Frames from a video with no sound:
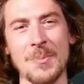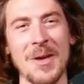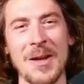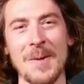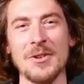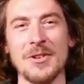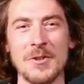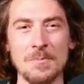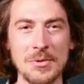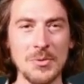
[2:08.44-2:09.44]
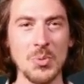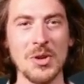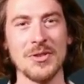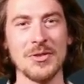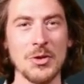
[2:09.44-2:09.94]
No, the dispute
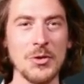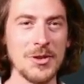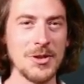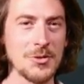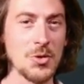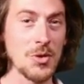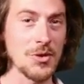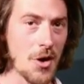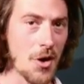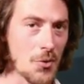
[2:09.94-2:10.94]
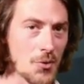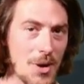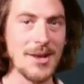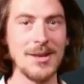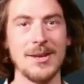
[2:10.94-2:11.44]
with the Soviet Union was
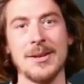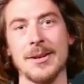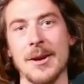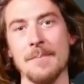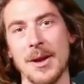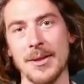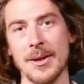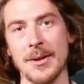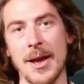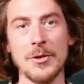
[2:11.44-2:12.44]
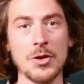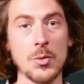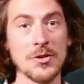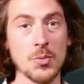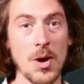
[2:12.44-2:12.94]
already heating up by then, and the U.S.